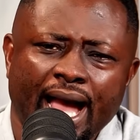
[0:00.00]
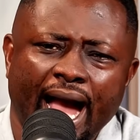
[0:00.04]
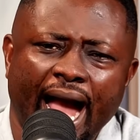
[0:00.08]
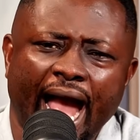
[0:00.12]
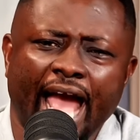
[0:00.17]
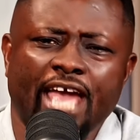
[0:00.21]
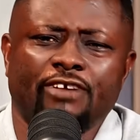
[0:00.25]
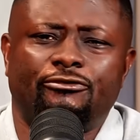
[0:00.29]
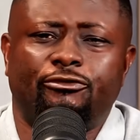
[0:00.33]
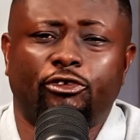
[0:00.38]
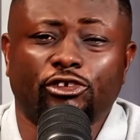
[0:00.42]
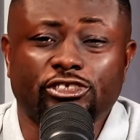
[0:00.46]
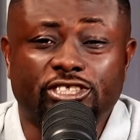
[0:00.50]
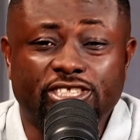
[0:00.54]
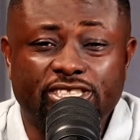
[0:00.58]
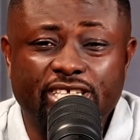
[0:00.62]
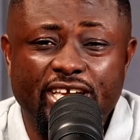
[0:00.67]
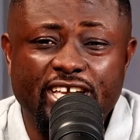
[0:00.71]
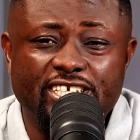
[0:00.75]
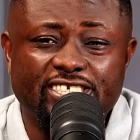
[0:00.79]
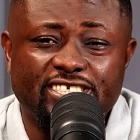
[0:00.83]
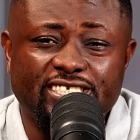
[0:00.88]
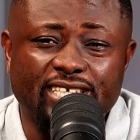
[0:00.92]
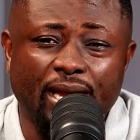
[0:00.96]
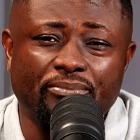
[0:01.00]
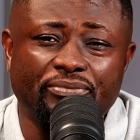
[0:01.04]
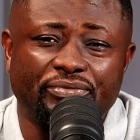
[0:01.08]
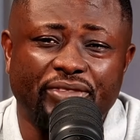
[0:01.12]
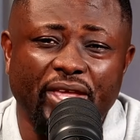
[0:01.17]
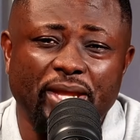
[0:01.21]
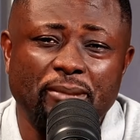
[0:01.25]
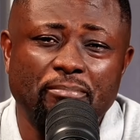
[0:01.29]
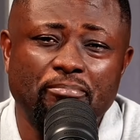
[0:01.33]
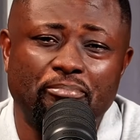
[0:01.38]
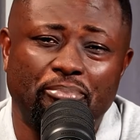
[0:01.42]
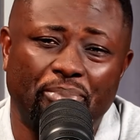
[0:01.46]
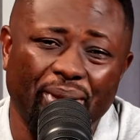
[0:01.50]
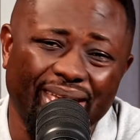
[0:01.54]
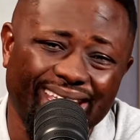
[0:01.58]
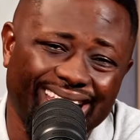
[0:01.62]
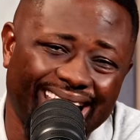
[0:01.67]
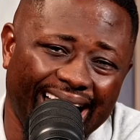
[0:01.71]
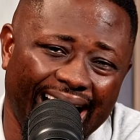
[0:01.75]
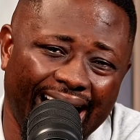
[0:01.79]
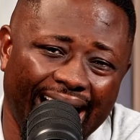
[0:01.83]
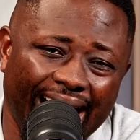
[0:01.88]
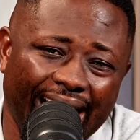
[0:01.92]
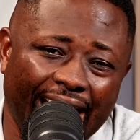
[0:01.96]
I foresee something
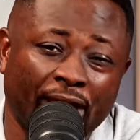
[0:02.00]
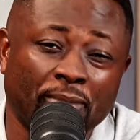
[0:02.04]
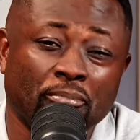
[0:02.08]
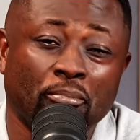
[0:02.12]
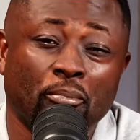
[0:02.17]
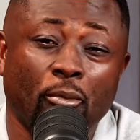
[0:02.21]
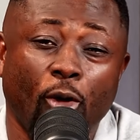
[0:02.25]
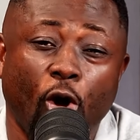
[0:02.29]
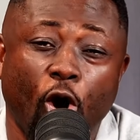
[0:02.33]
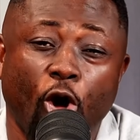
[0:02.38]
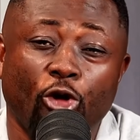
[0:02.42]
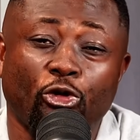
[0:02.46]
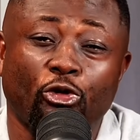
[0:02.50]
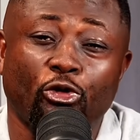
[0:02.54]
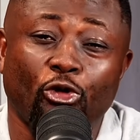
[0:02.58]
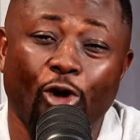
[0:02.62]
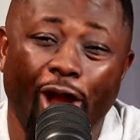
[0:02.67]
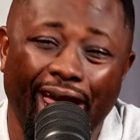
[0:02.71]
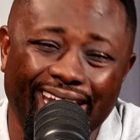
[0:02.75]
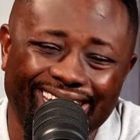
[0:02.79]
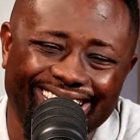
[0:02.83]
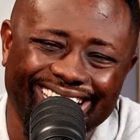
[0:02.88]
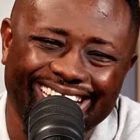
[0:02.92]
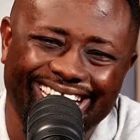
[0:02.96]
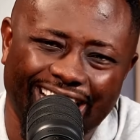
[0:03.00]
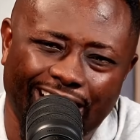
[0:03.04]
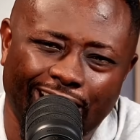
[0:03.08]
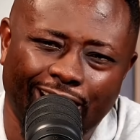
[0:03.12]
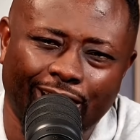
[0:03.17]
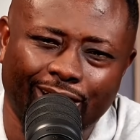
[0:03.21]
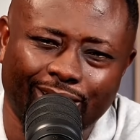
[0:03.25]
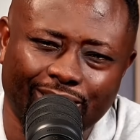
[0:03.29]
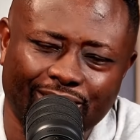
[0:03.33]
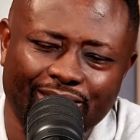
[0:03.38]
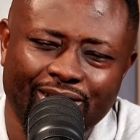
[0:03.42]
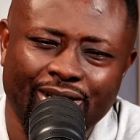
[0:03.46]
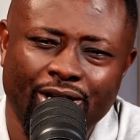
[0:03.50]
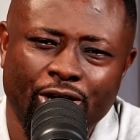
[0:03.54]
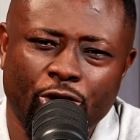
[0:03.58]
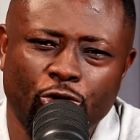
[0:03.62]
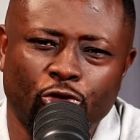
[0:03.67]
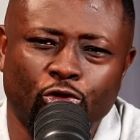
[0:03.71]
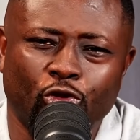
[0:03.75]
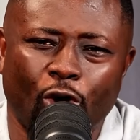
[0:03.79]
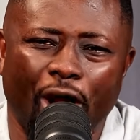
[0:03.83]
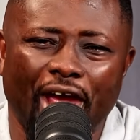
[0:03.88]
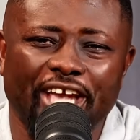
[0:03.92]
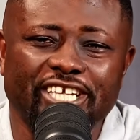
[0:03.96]
bigger and more radical
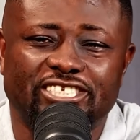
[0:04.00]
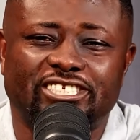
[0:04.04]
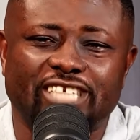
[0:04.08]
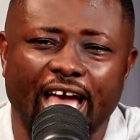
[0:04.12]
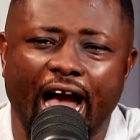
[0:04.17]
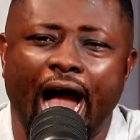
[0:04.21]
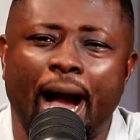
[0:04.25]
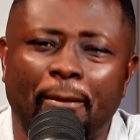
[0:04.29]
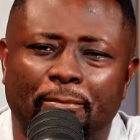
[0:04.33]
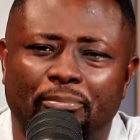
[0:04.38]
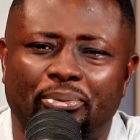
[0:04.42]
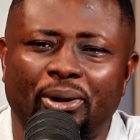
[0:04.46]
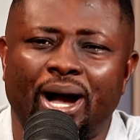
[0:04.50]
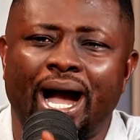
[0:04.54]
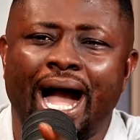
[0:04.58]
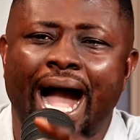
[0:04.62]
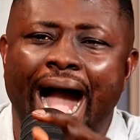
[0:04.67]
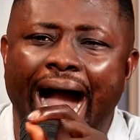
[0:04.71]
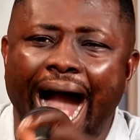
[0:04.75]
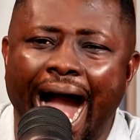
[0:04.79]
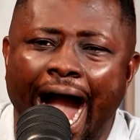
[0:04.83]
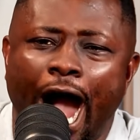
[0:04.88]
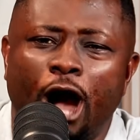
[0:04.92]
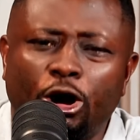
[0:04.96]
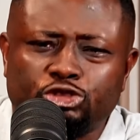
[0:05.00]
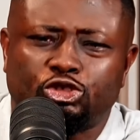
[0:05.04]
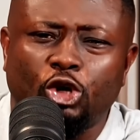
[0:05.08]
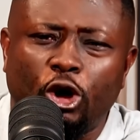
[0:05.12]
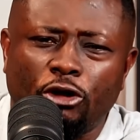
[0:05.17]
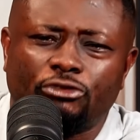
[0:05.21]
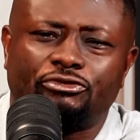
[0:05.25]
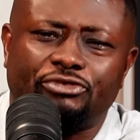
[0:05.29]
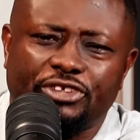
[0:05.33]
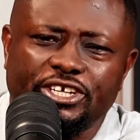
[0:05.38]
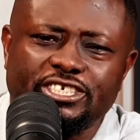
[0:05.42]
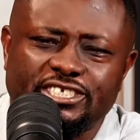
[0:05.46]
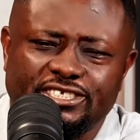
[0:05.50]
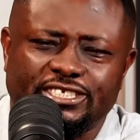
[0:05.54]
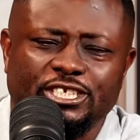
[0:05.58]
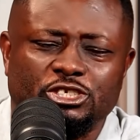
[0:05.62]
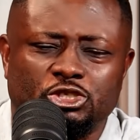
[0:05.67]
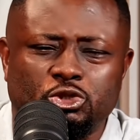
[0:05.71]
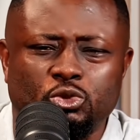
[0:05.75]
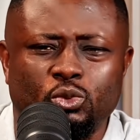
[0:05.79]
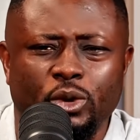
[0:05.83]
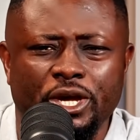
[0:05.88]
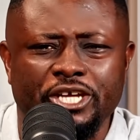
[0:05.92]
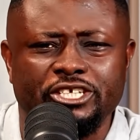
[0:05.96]
rise up out of this
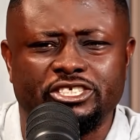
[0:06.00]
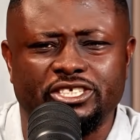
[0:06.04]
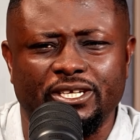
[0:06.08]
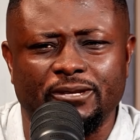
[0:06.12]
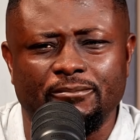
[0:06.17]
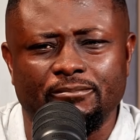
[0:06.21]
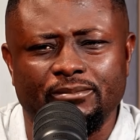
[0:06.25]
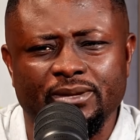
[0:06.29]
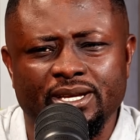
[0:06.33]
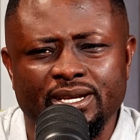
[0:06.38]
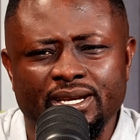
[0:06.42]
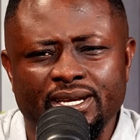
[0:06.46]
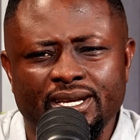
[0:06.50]
situation.